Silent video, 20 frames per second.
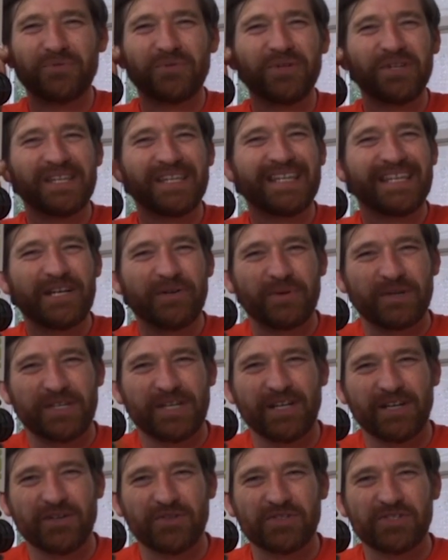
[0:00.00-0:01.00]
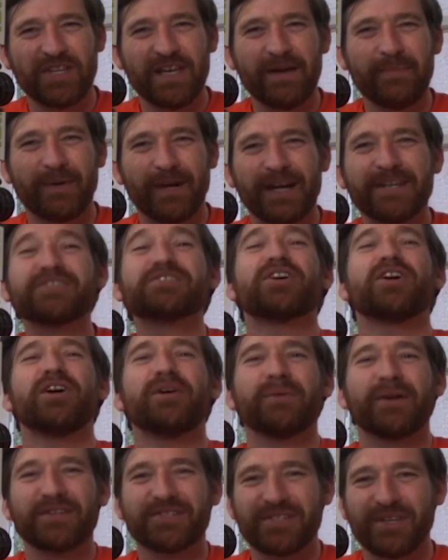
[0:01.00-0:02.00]
really hear what Kyrgios said, but I saw
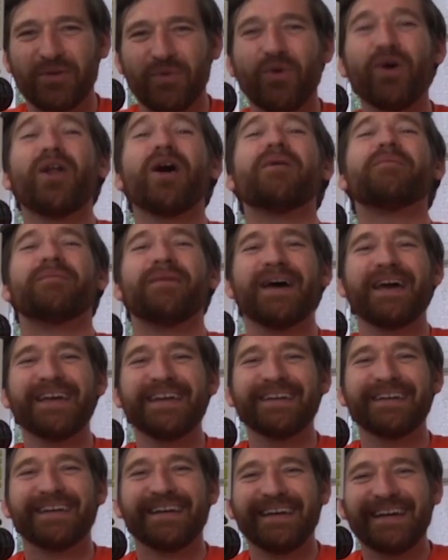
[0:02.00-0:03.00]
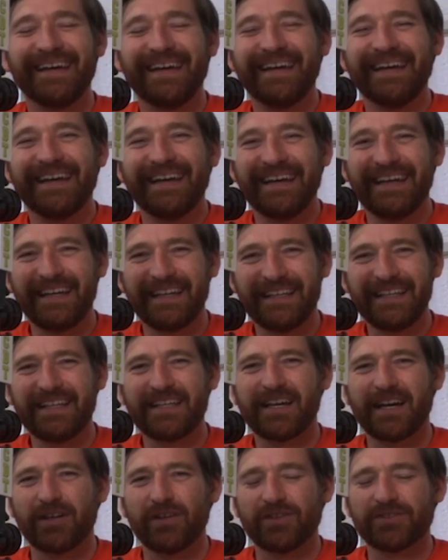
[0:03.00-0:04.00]
him, and I said, what up, mate? And he
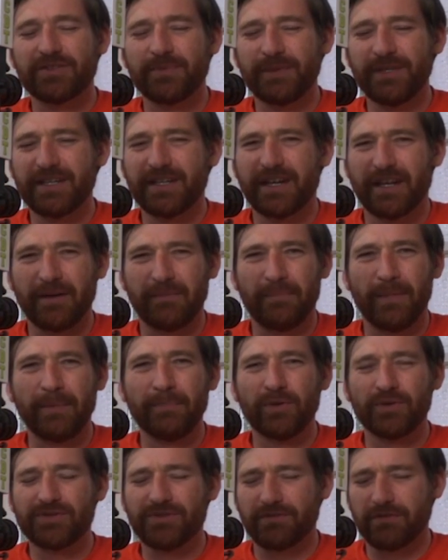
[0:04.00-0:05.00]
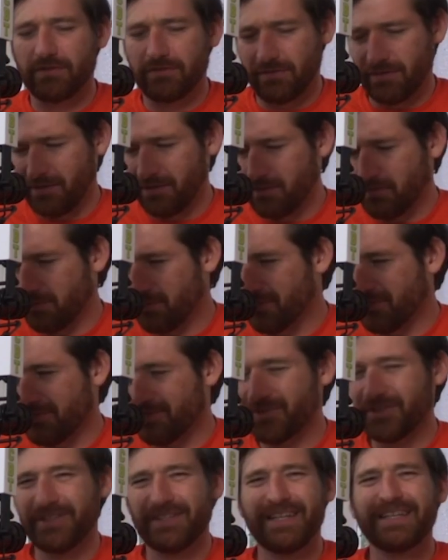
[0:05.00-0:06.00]
kind of looked at me and kind of mumbled
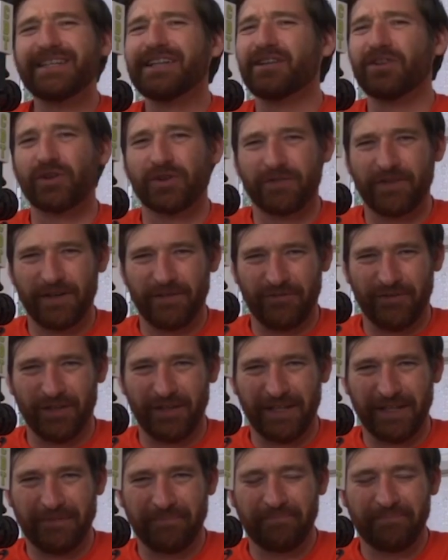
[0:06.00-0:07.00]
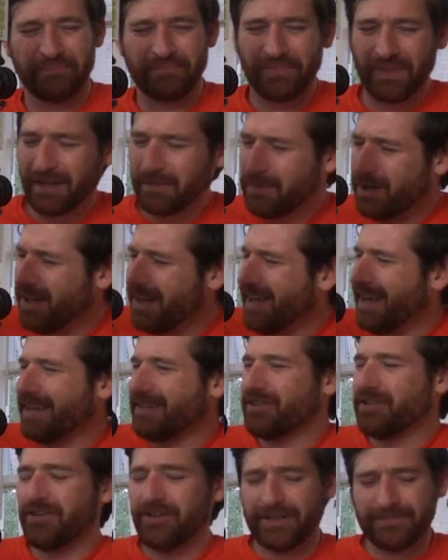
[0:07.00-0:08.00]
something. It didn't look very friendly. But, hey,
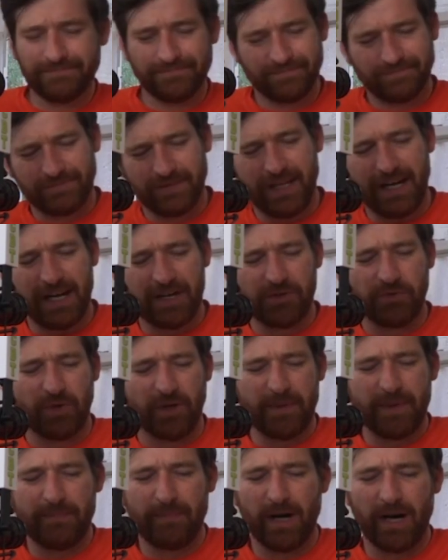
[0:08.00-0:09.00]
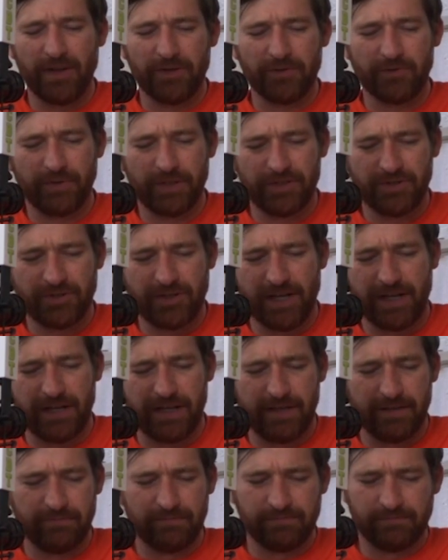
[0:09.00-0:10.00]
you know what? Guy doesn't want to be bothered when he's trying
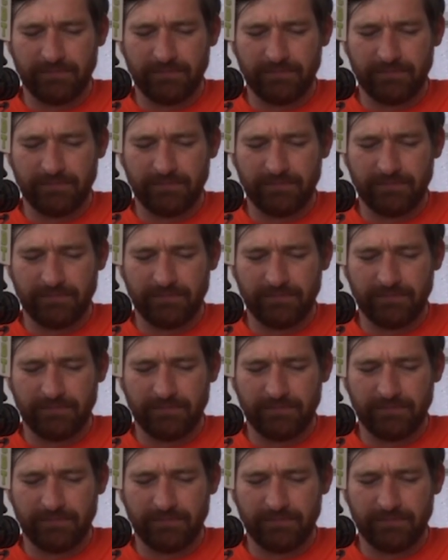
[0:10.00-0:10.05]
to